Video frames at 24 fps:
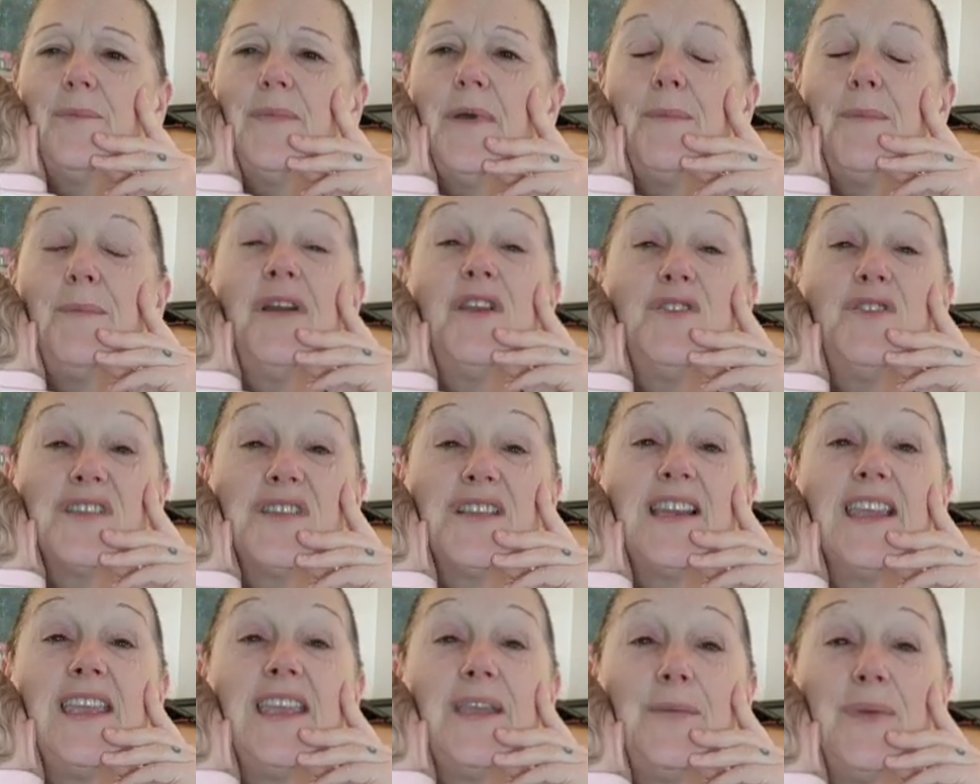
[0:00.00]
But
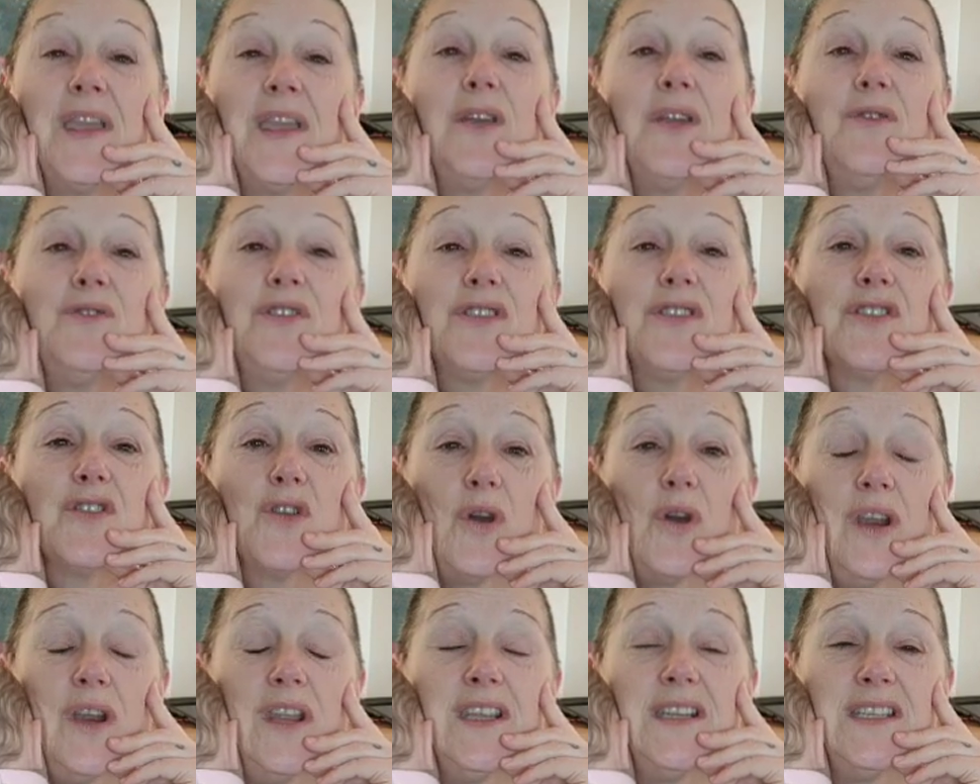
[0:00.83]
mostly we go to
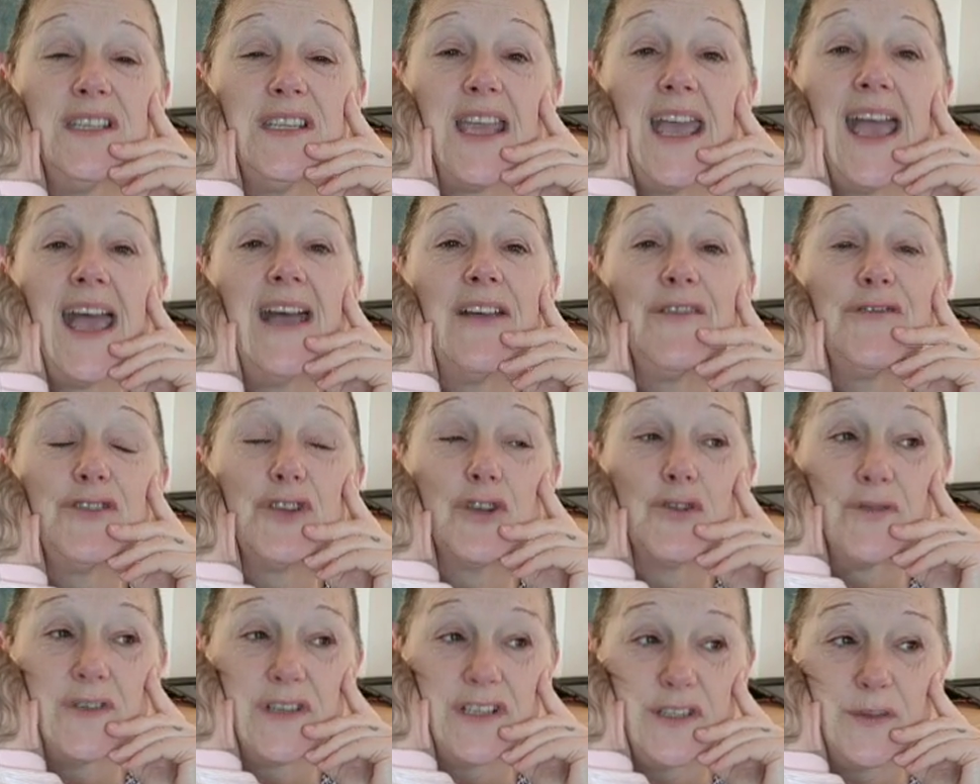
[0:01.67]
Scotland
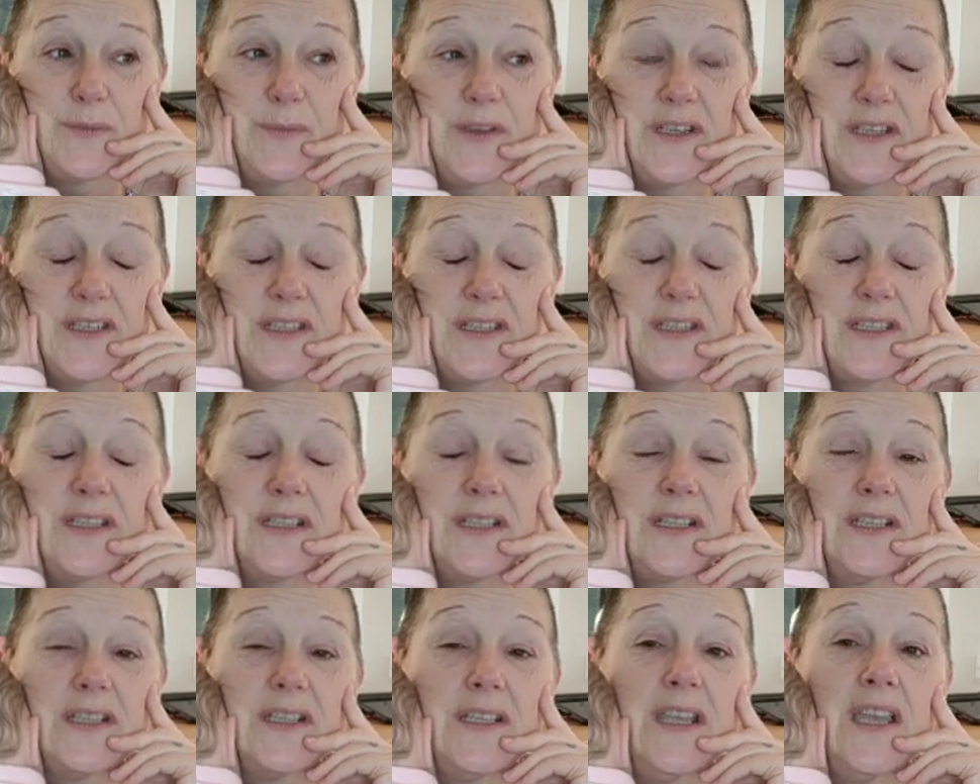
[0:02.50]
after Christmas
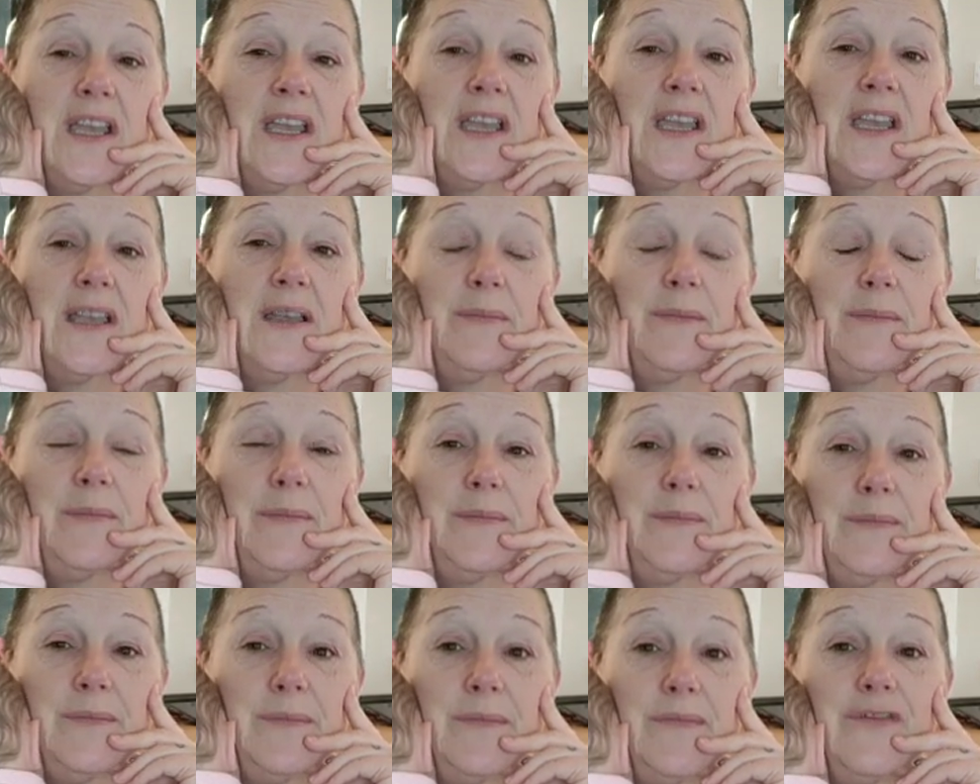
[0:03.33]

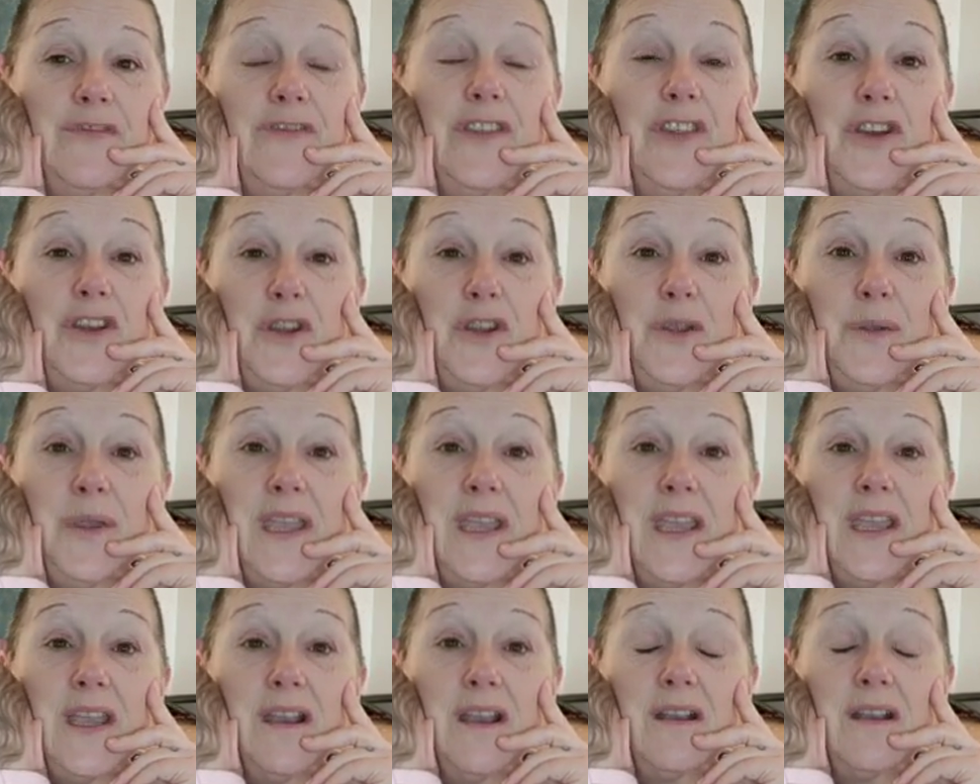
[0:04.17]
for the new
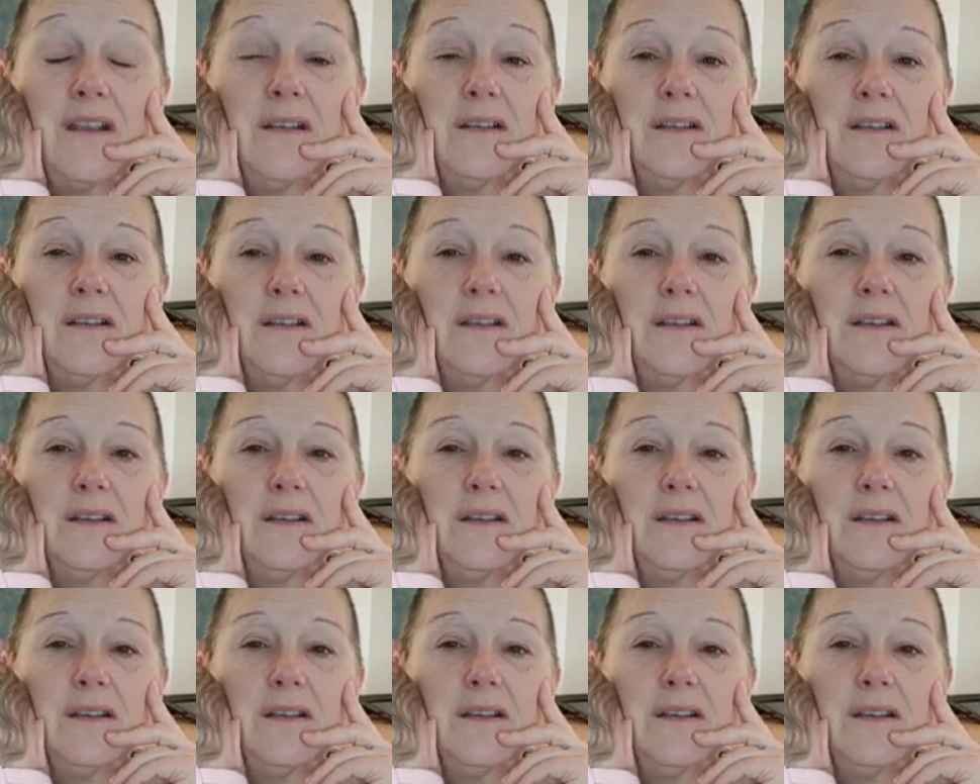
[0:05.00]
year.